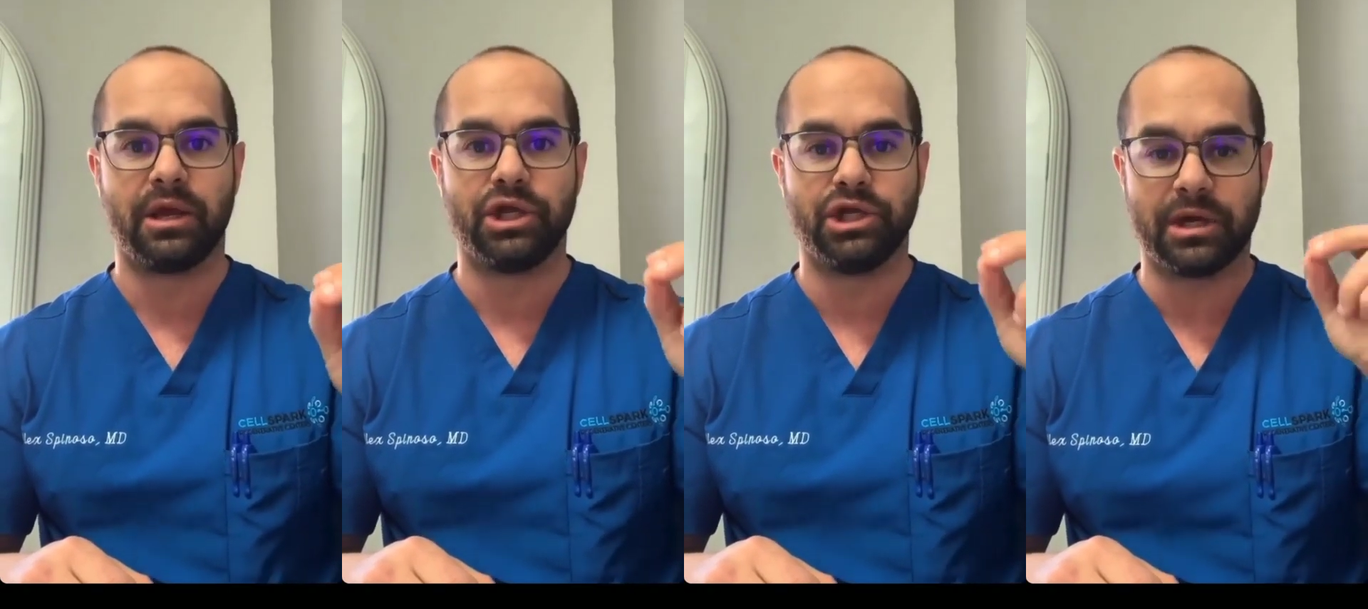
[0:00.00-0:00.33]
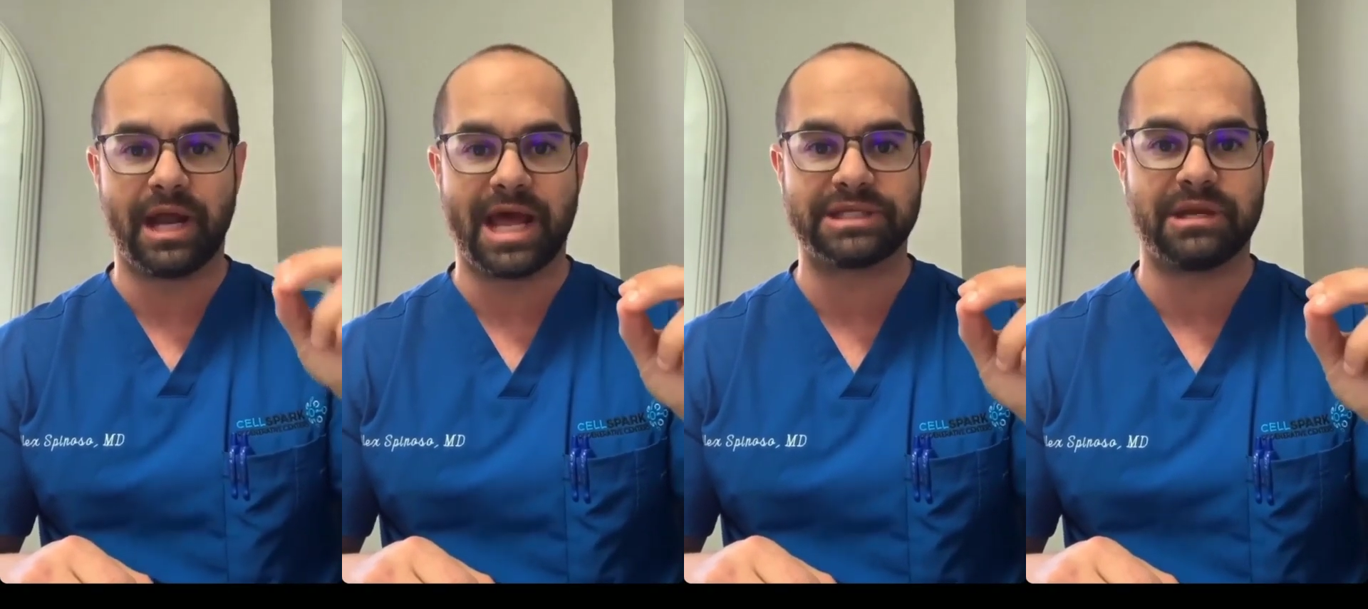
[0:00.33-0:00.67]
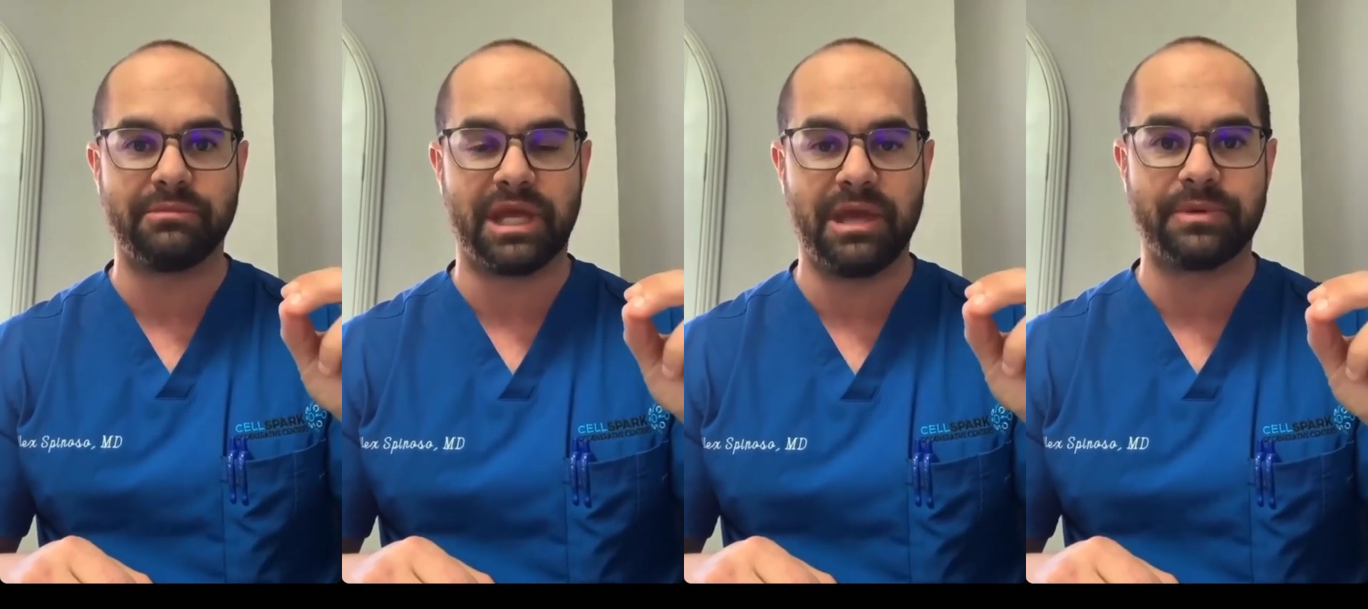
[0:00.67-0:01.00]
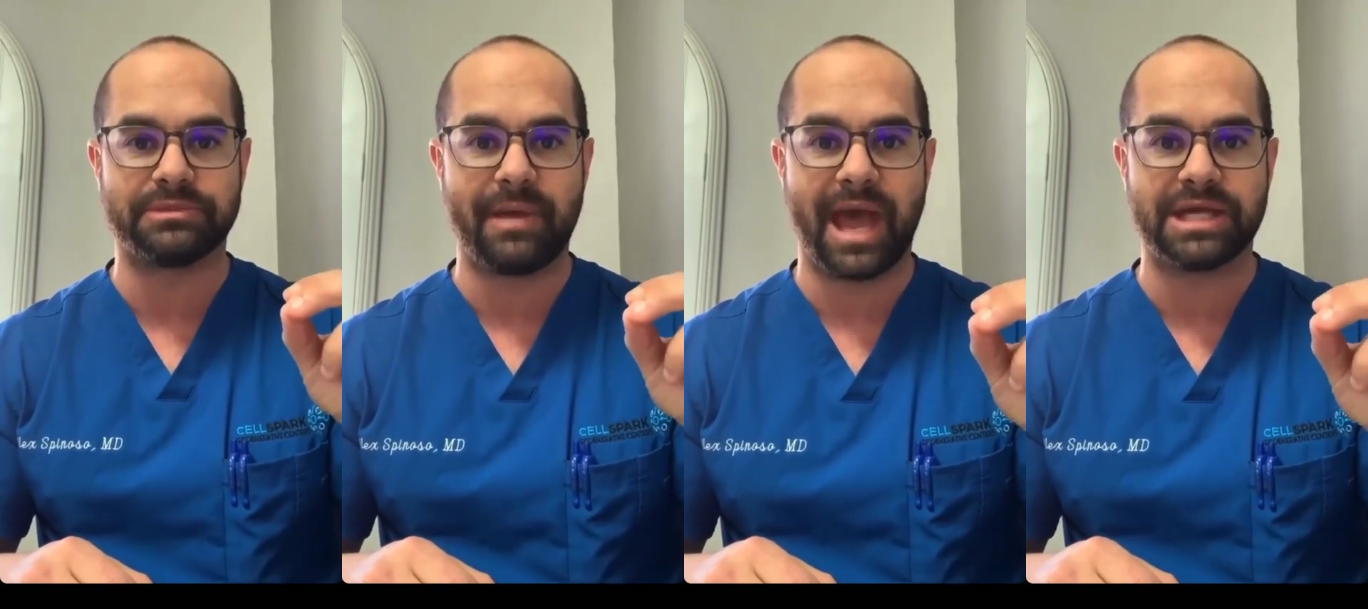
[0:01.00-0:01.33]
you're going to ask him to keep his
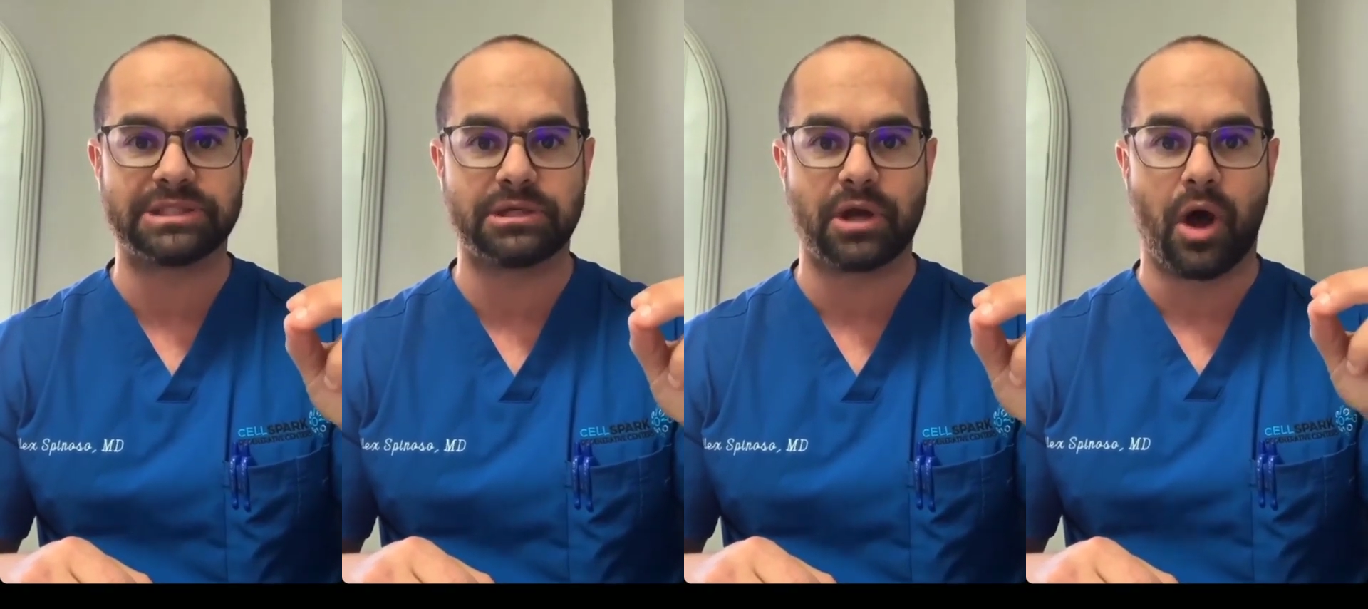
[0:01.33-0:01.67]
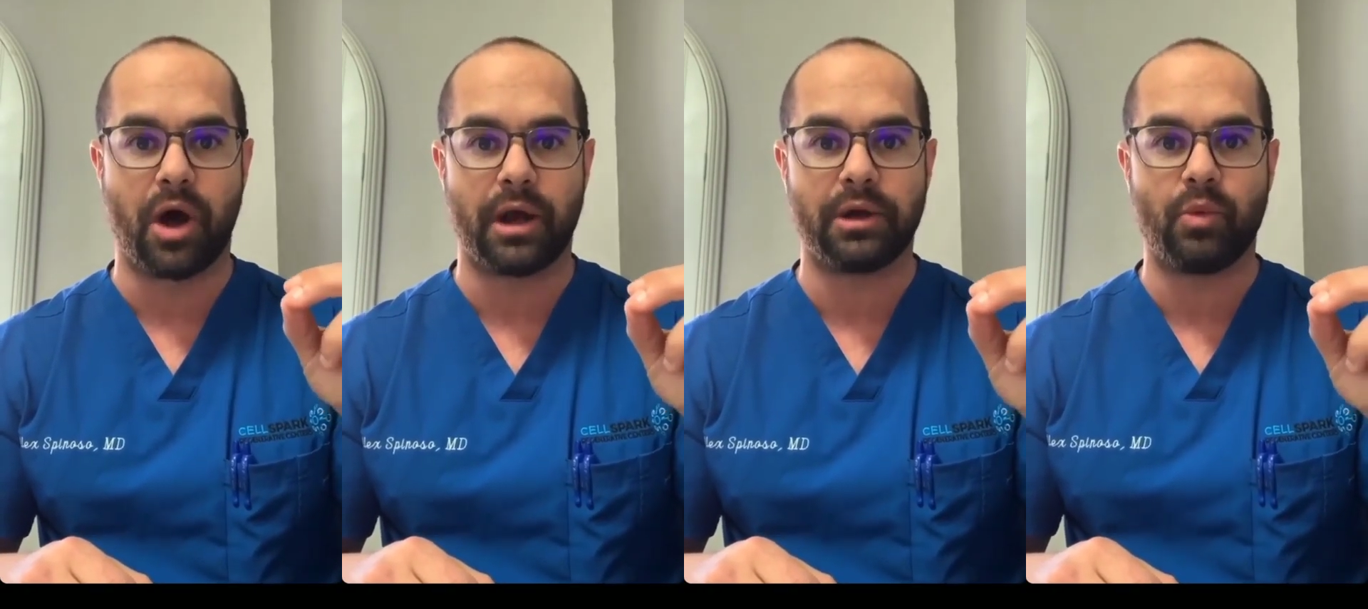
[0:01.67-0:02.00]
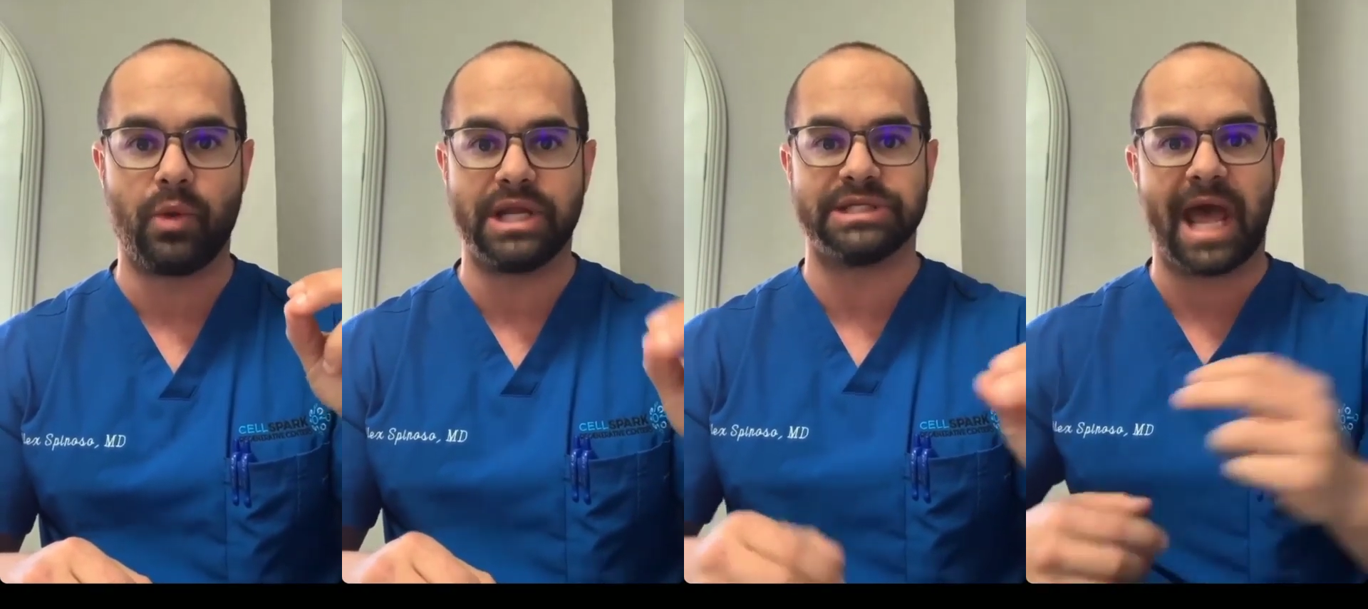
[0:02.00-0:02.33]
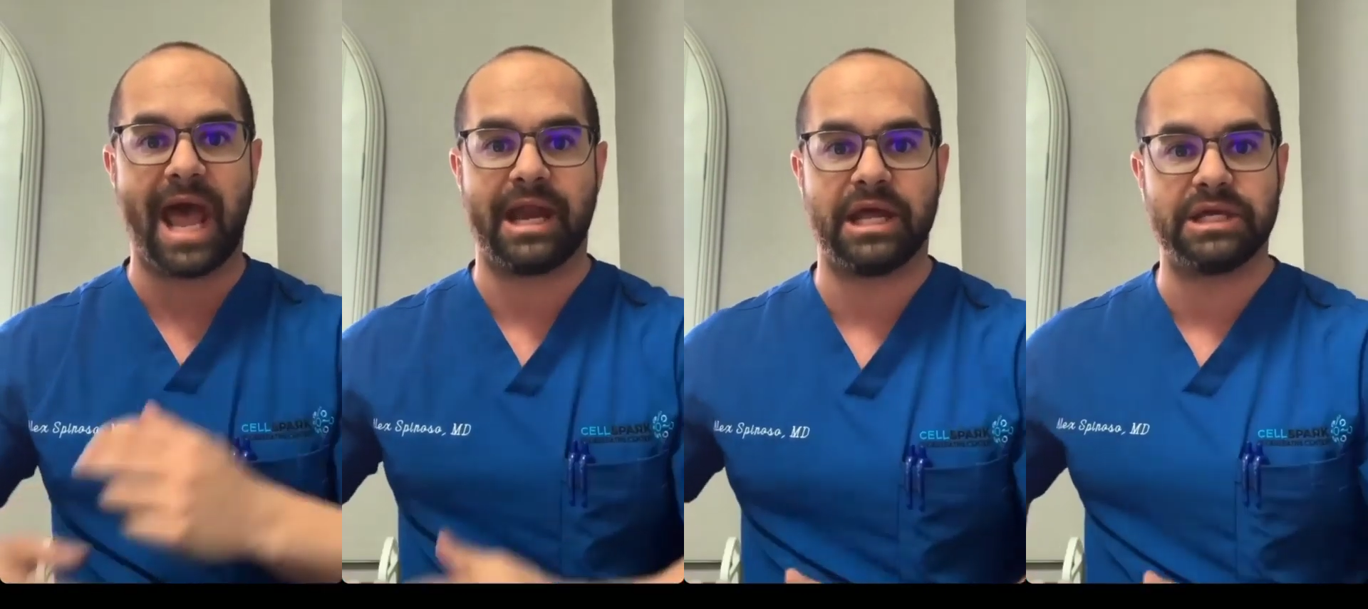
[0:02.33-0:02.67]
mask on when he's
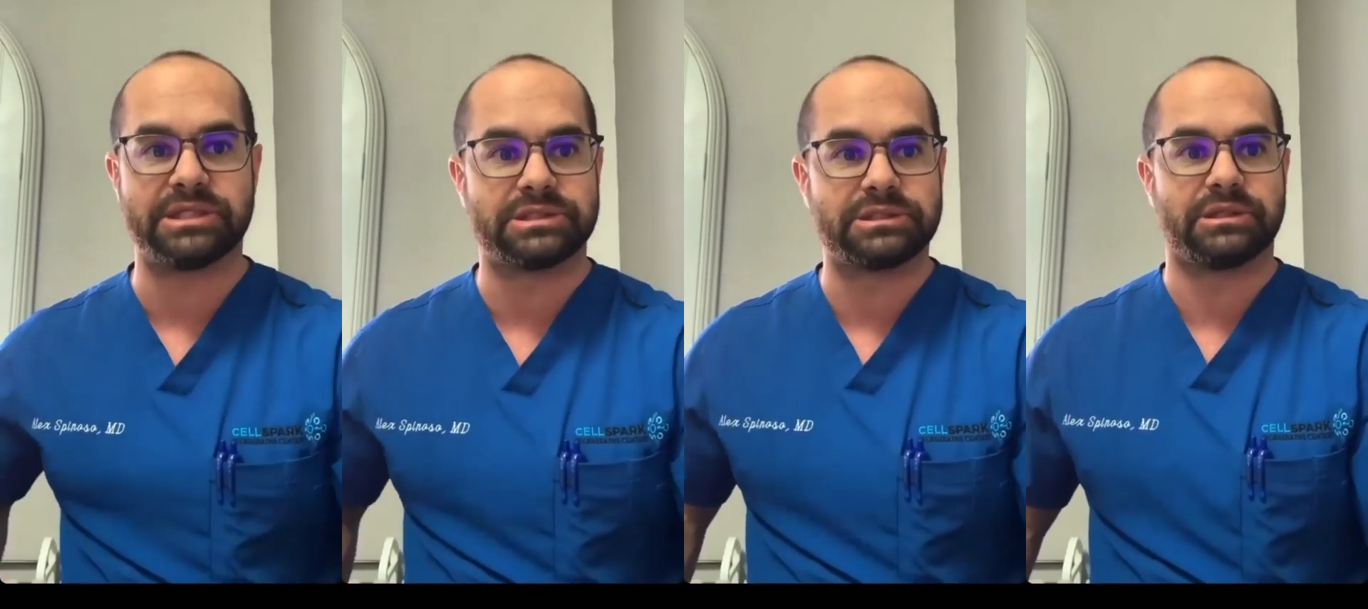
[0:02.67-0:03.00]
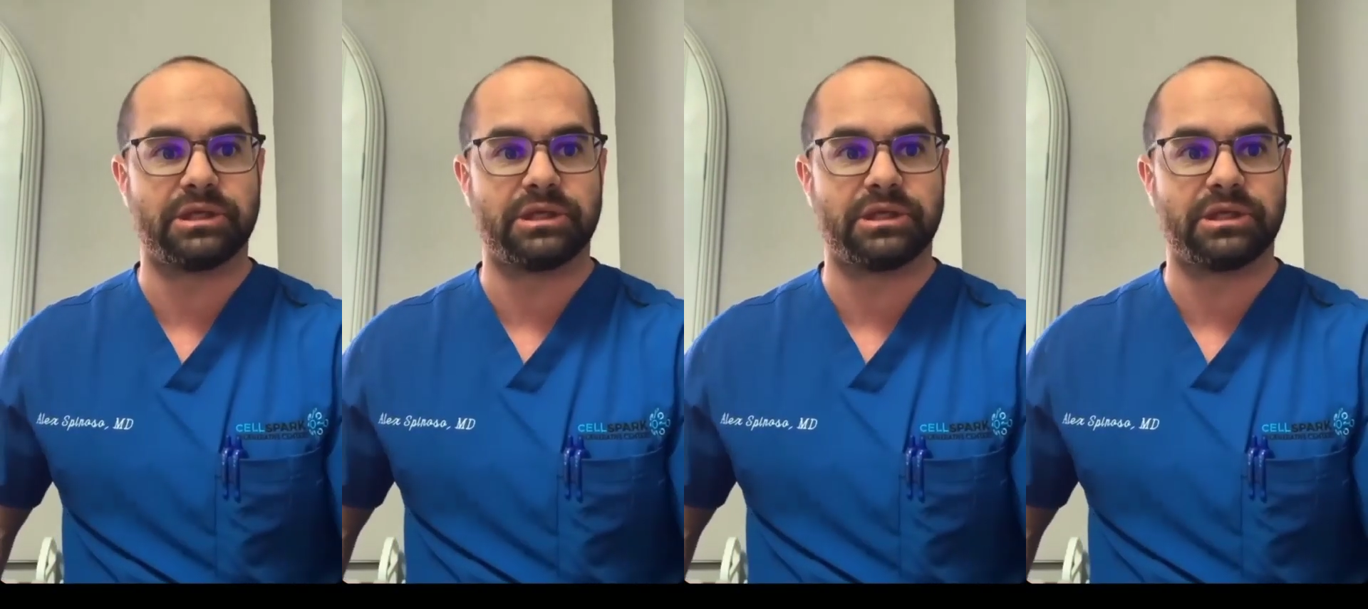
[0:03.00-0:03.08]
had his,